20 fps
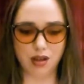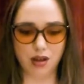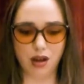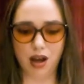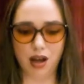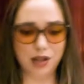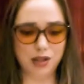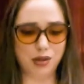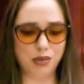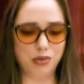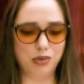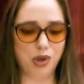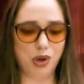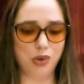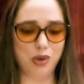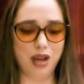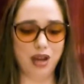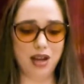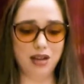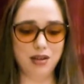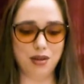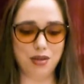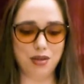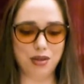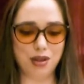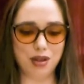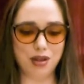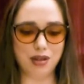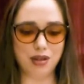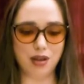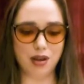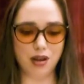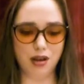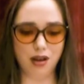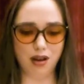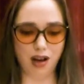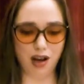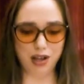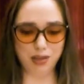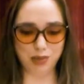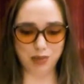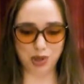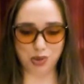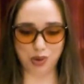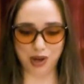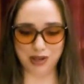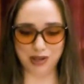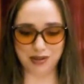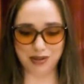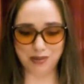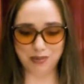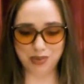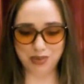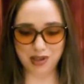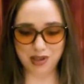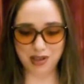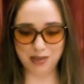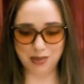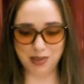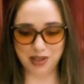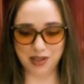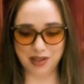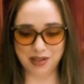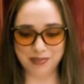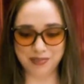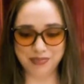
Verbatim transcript: I don't know anything. I am quite the baby.